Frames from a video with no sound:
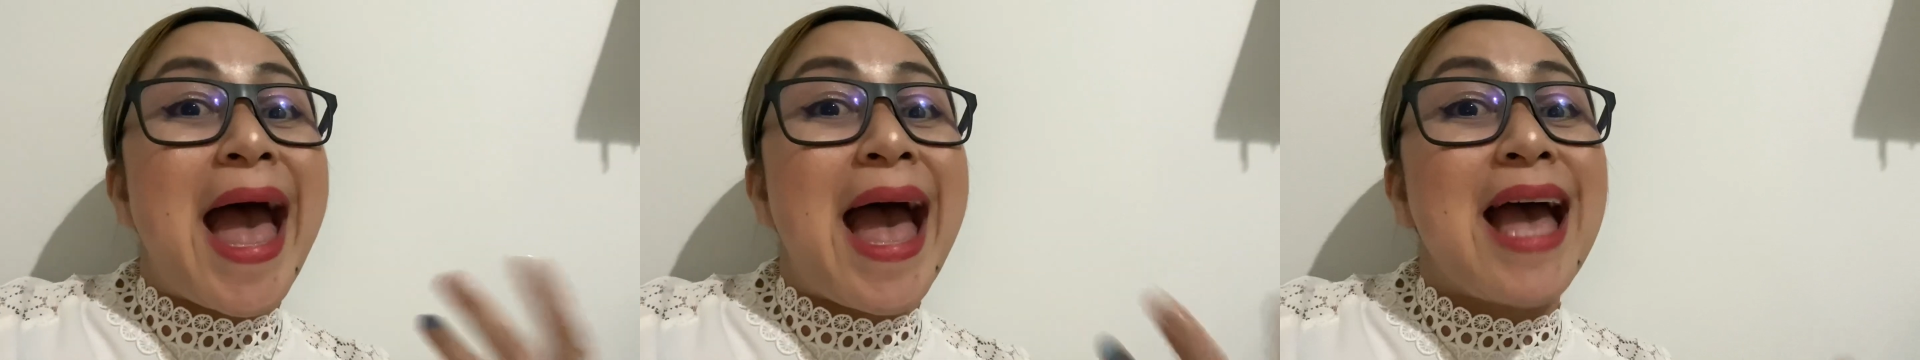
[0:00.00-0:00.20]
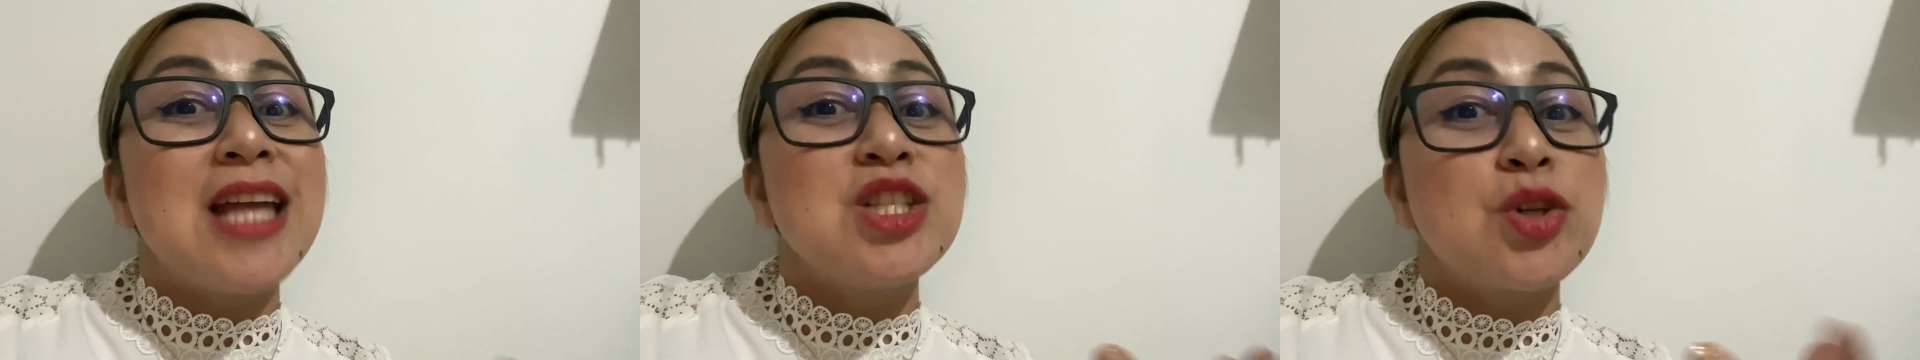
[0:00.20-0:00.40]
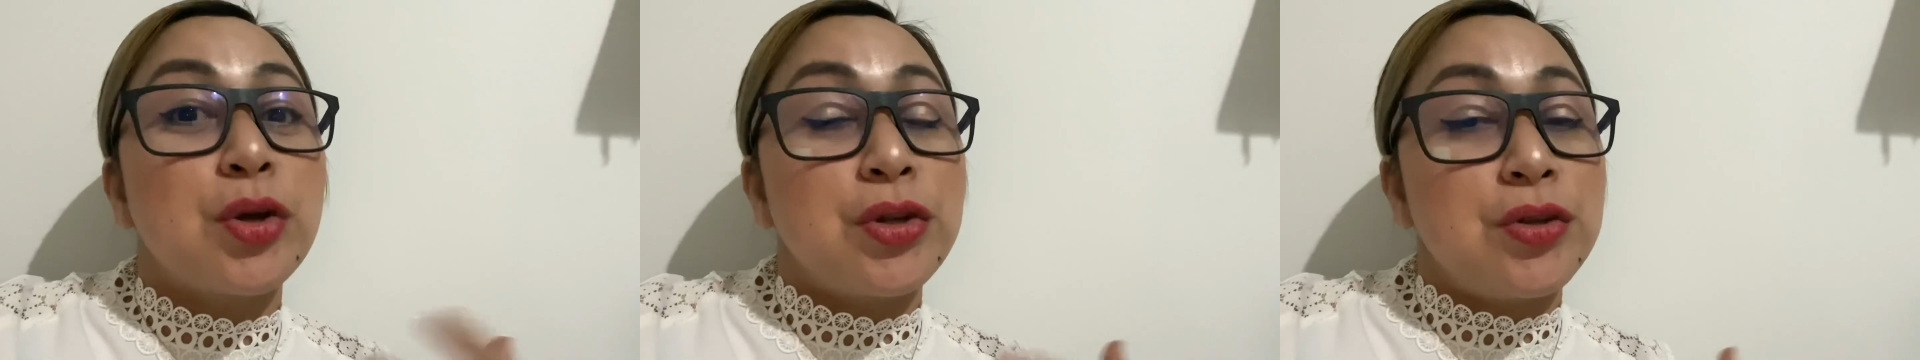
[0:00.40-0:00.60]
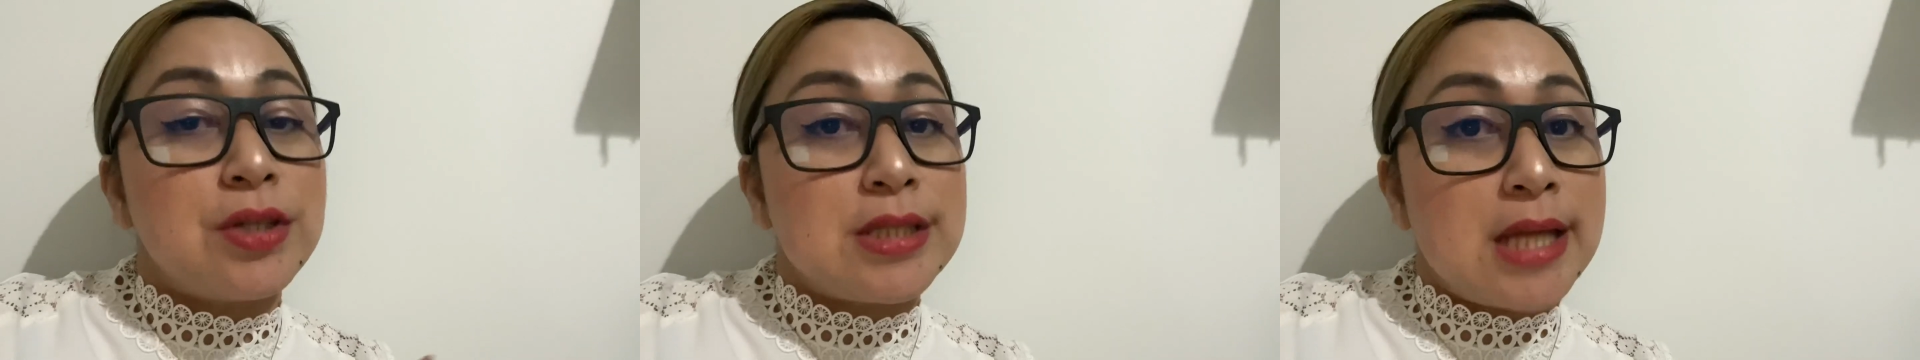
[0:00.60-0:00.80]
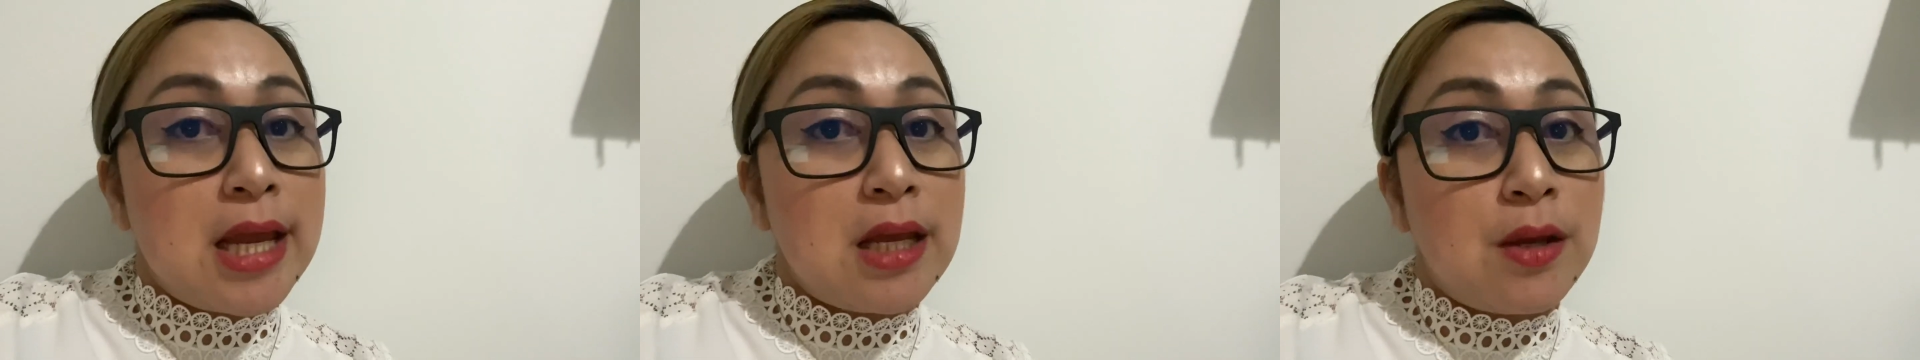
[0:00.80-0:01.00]
add or you
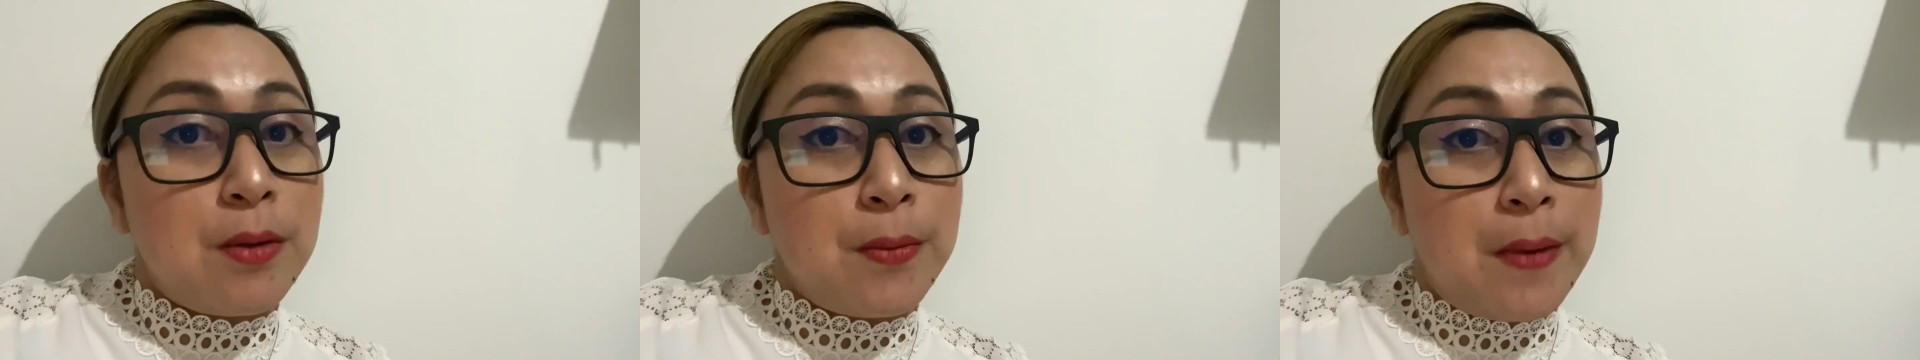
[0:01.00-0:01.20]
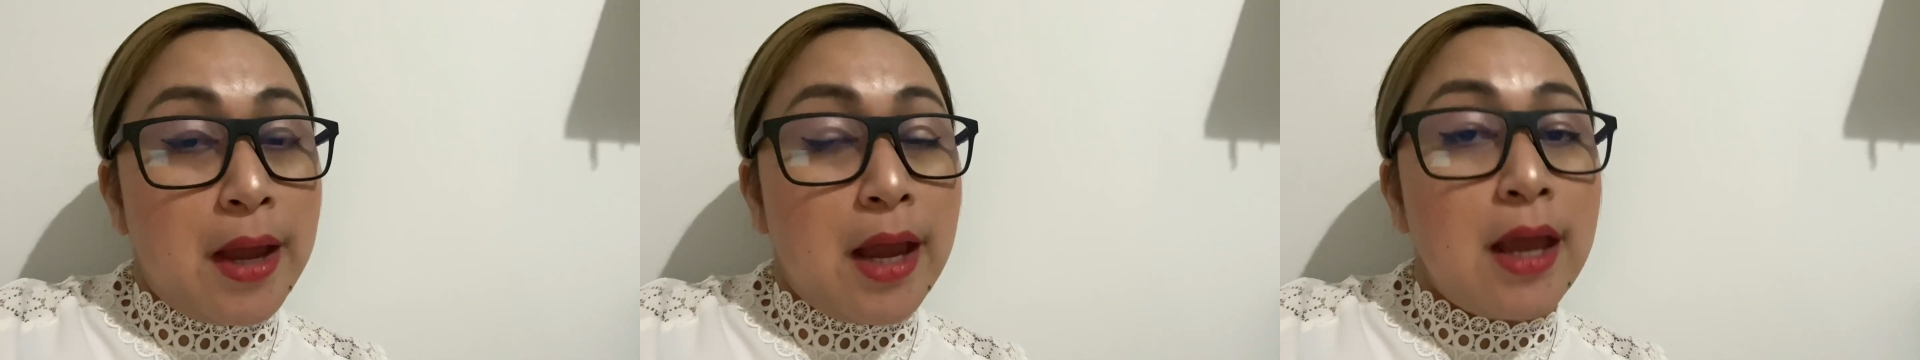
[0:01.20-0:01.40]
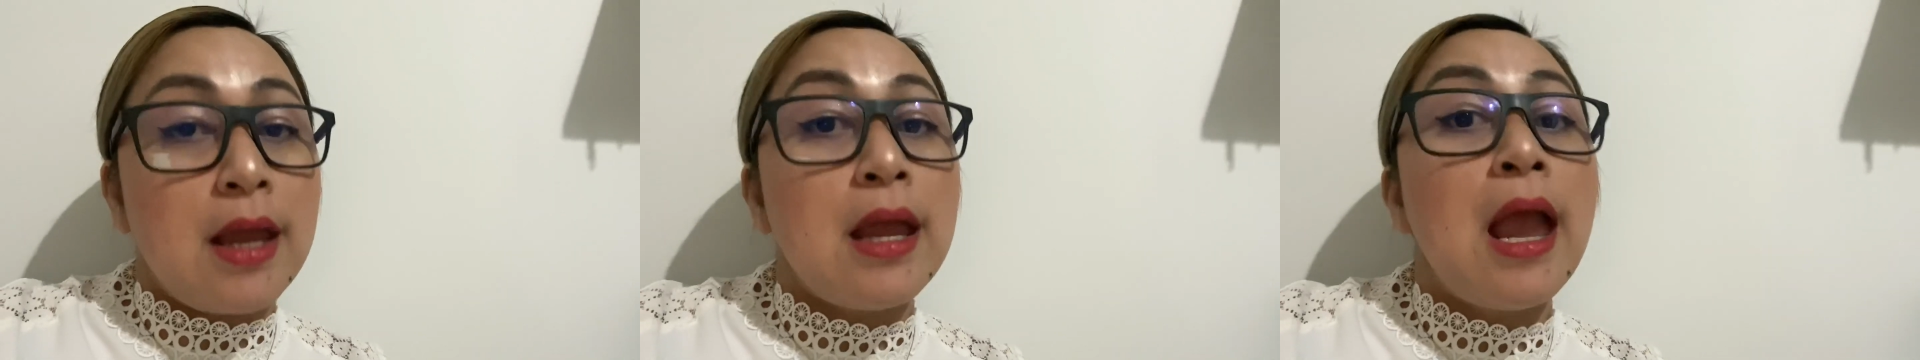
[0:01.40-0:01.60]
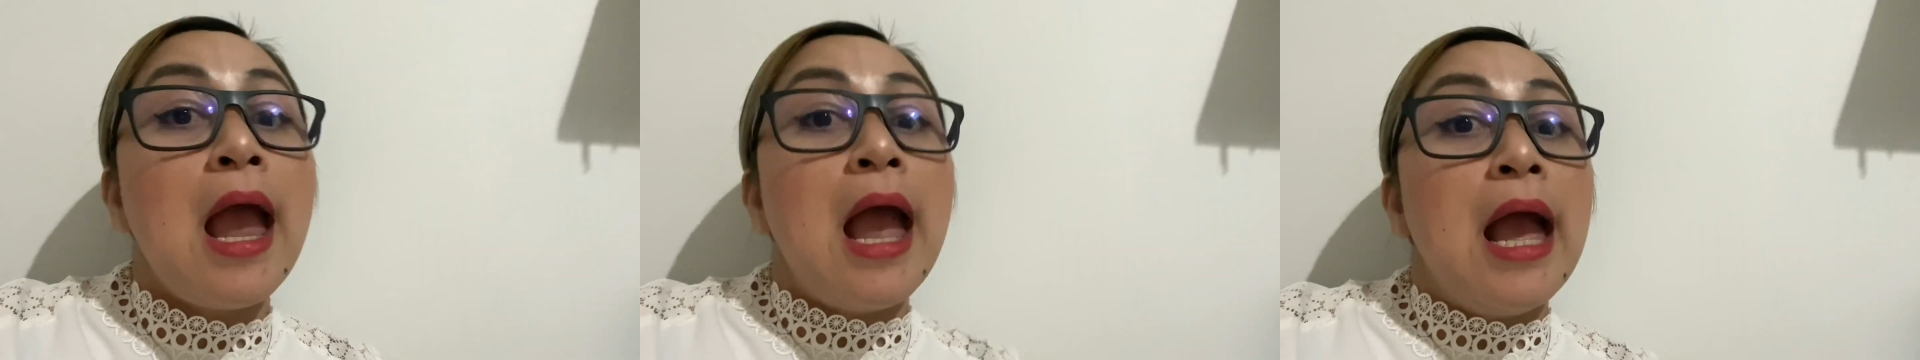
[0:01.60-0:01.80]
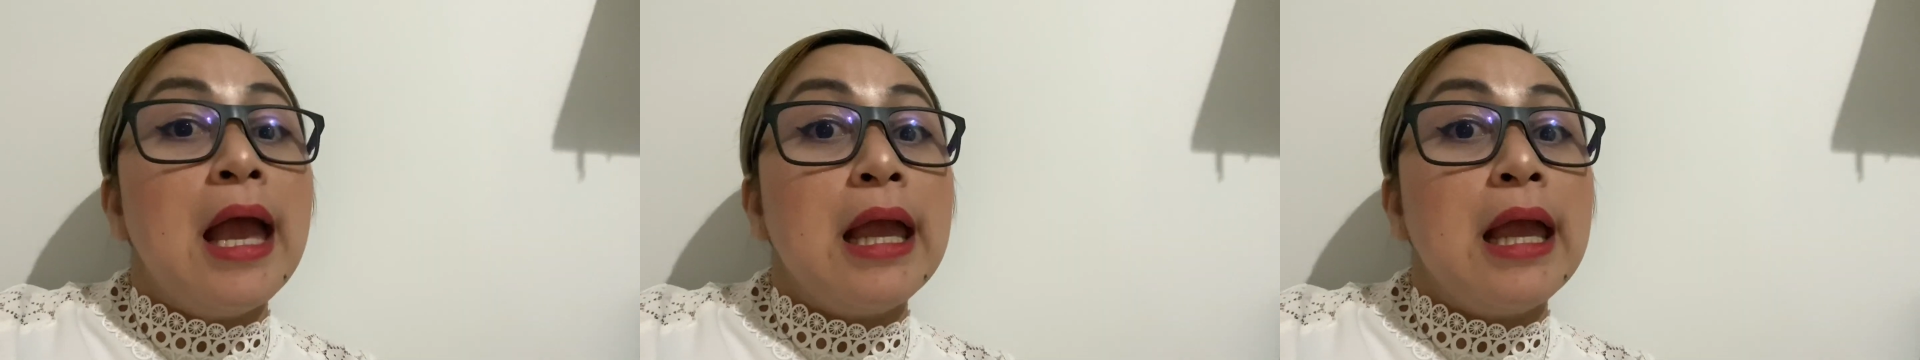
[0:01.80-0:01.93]
take away,